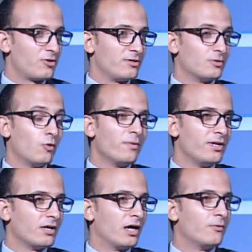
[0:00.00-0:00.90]
which is mm-hmm.
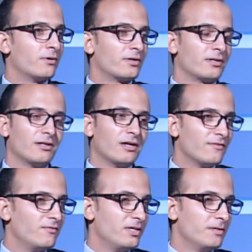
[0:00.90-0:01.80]
opening our
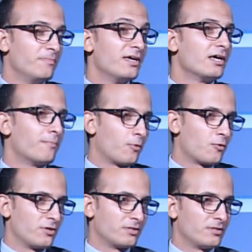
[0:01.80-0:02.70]
lovely mega
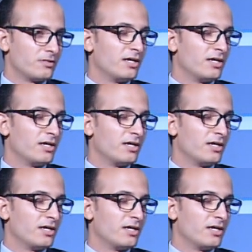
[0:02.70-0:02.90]
project,